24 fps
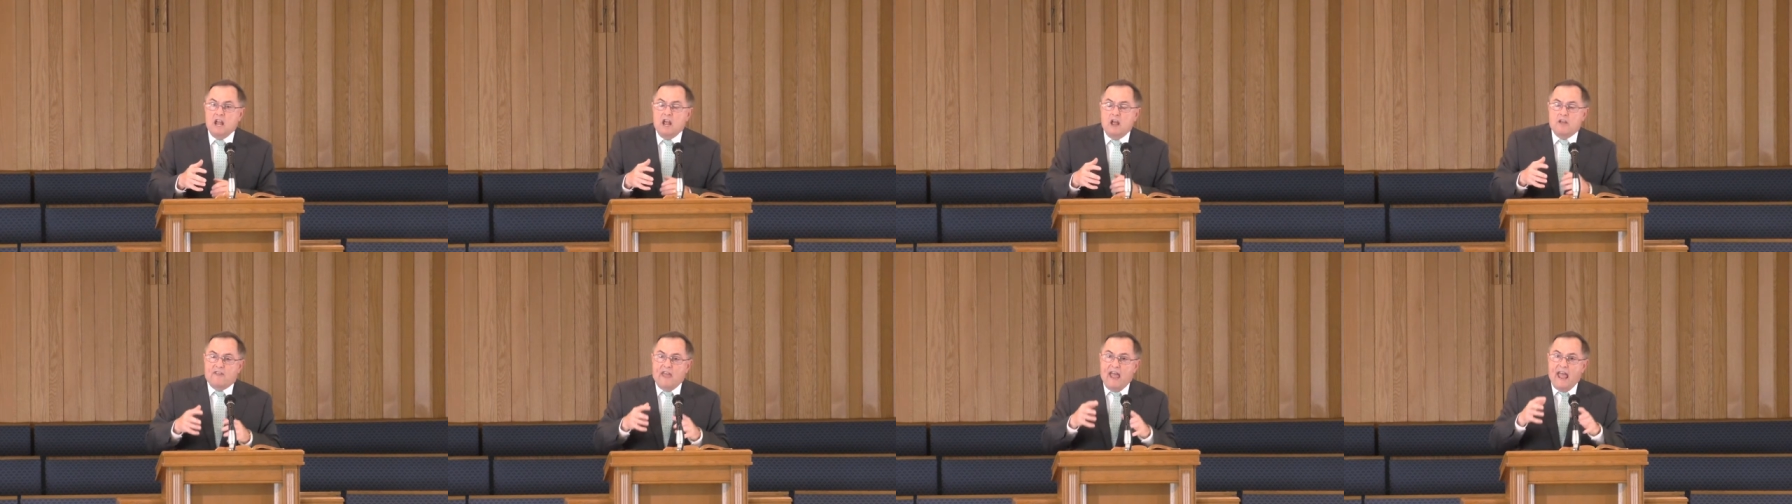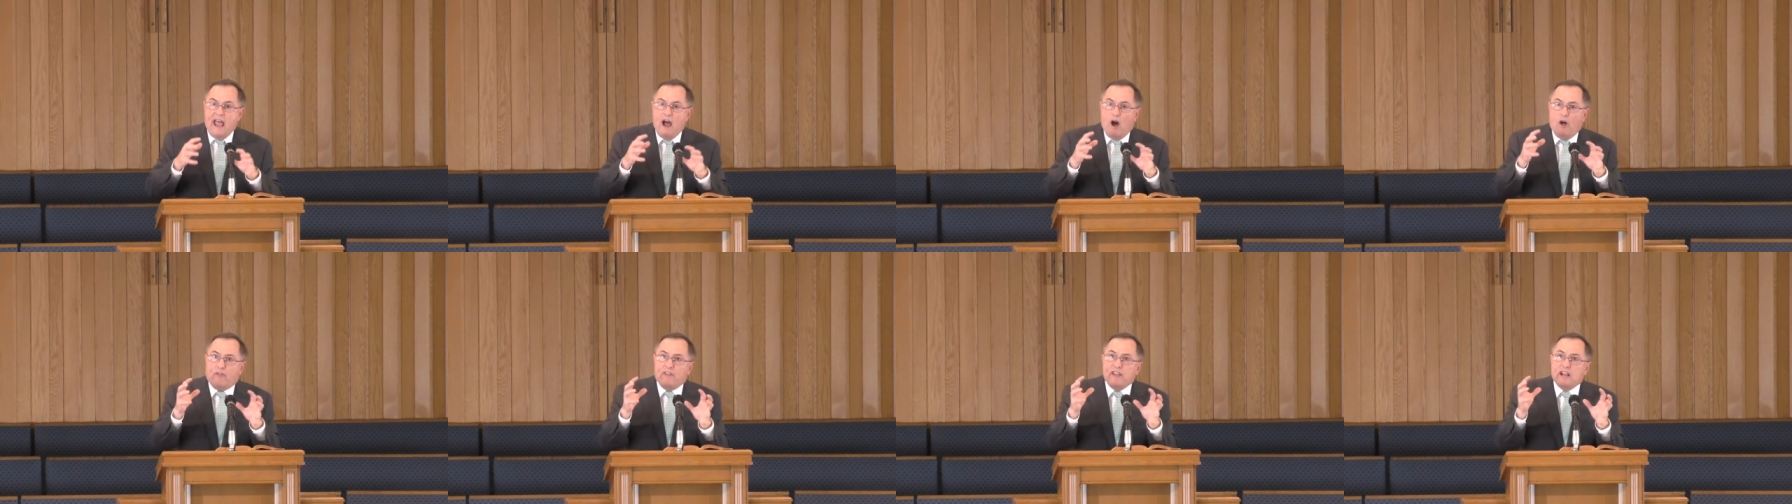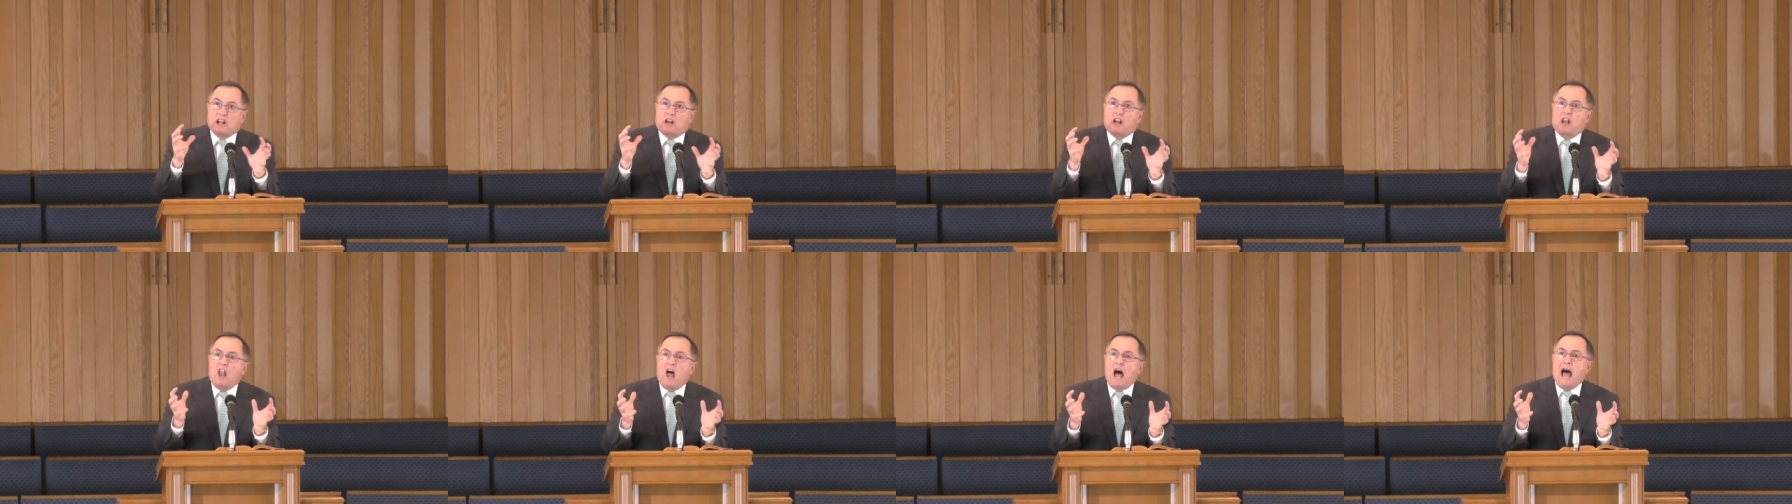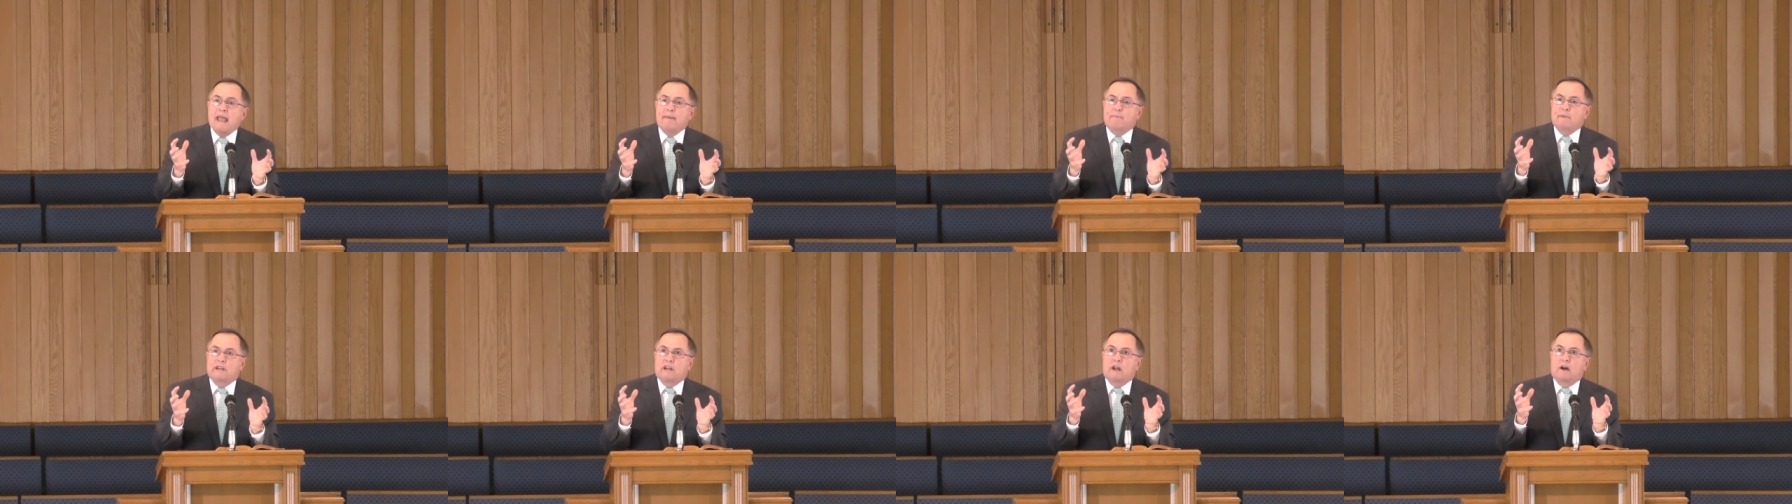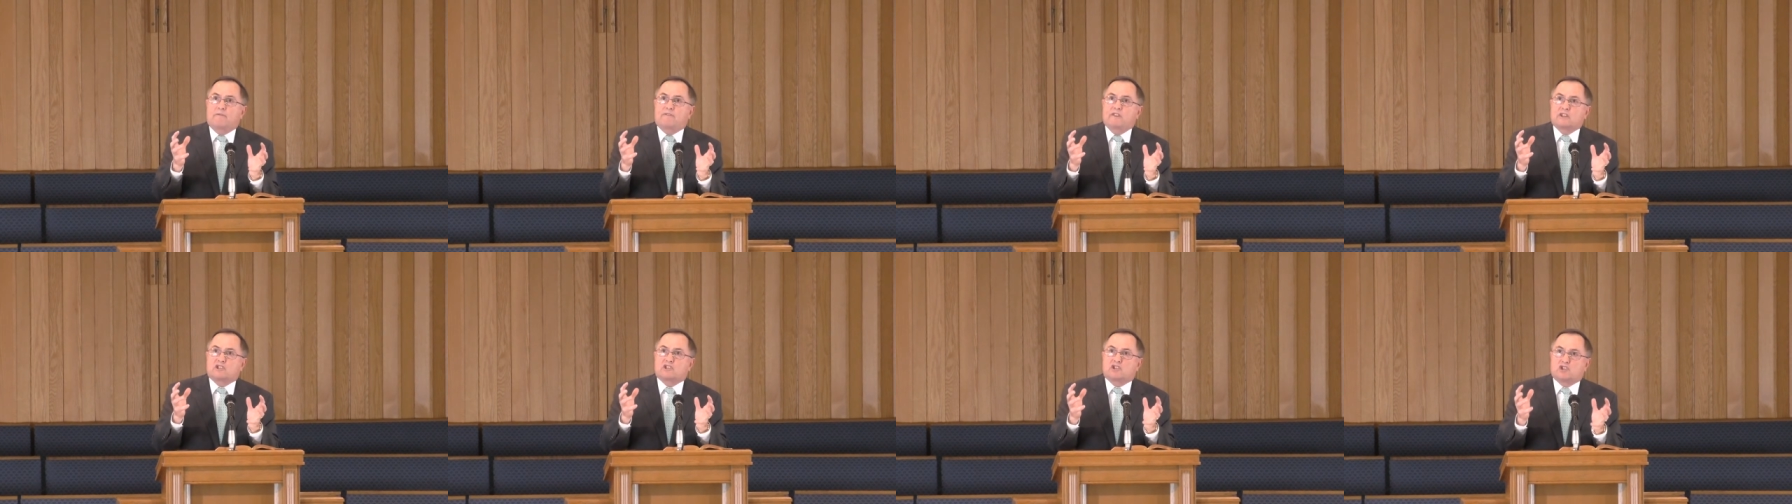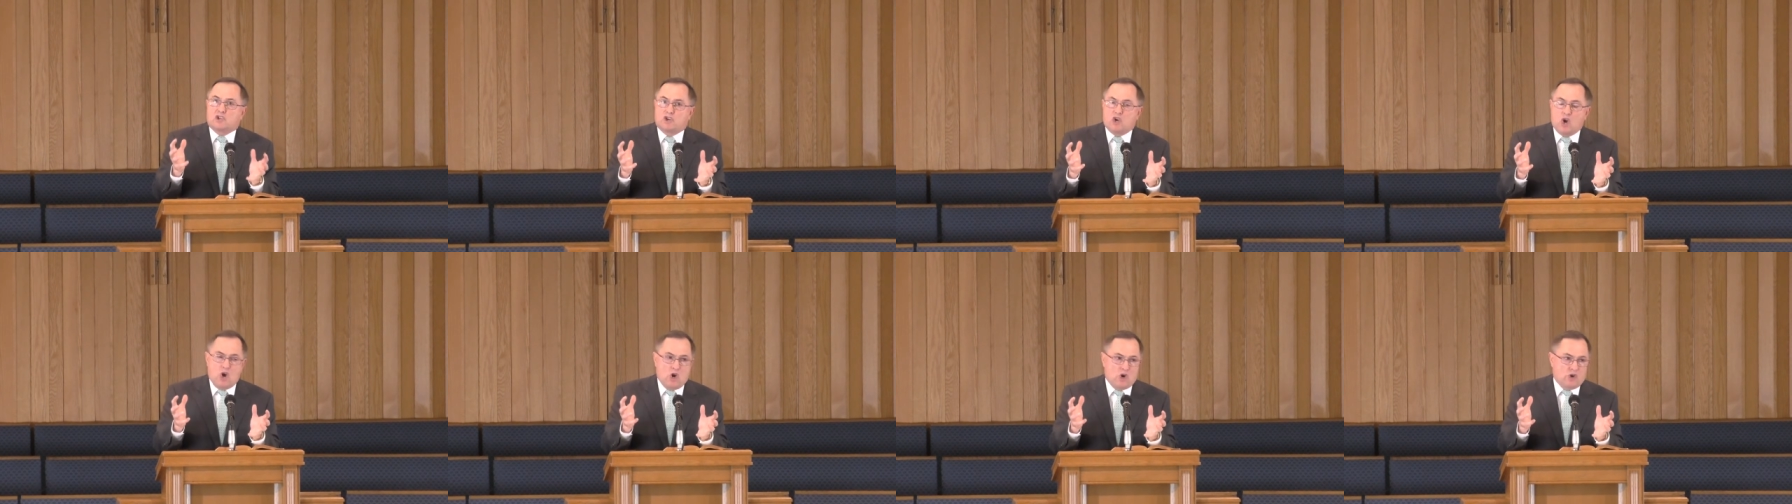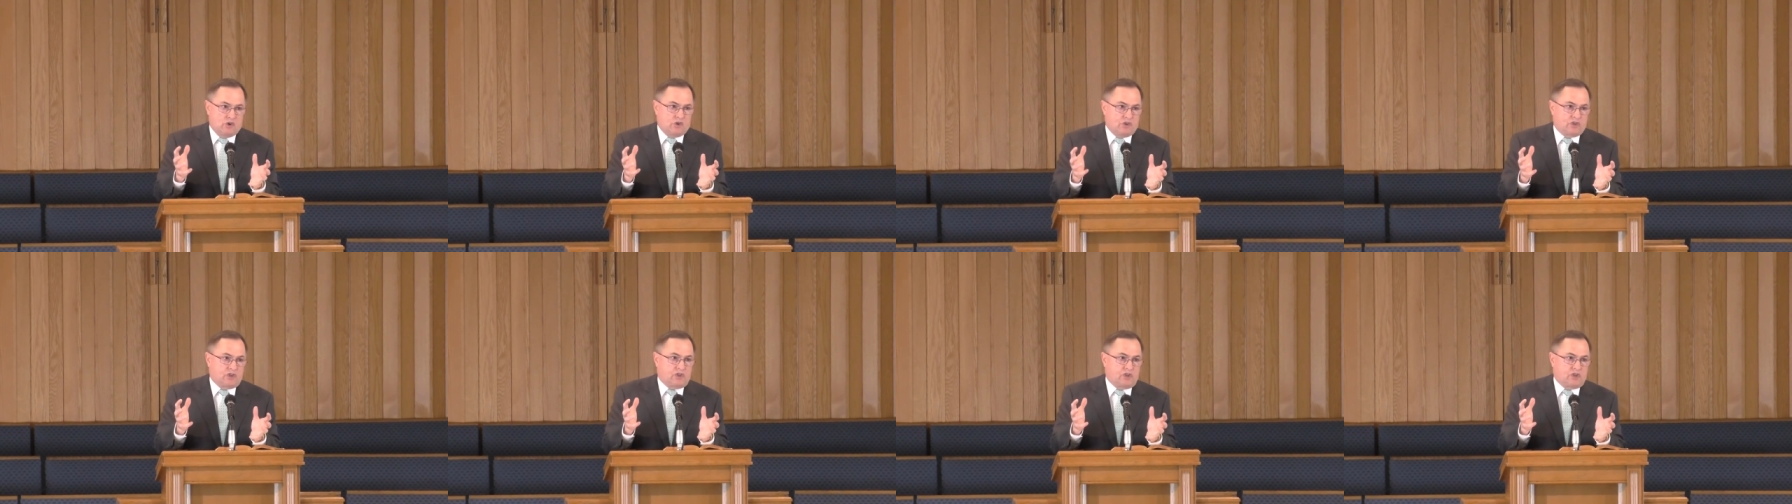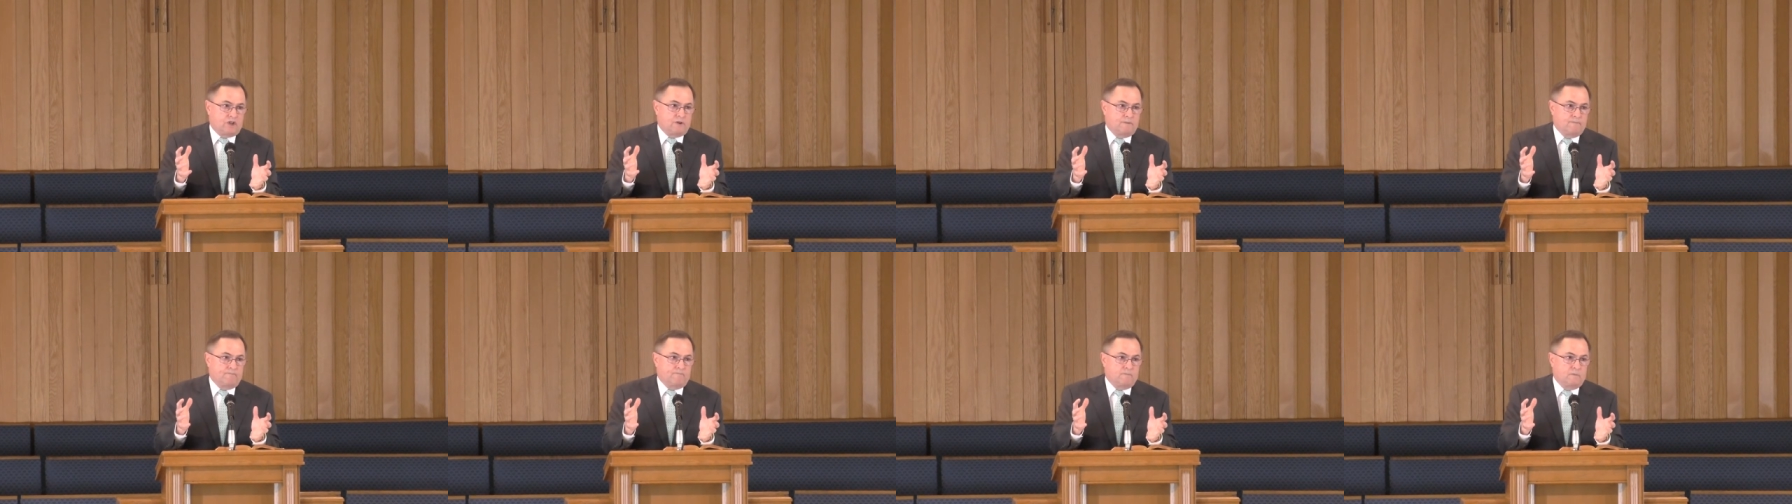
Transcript: the healthy climate of this church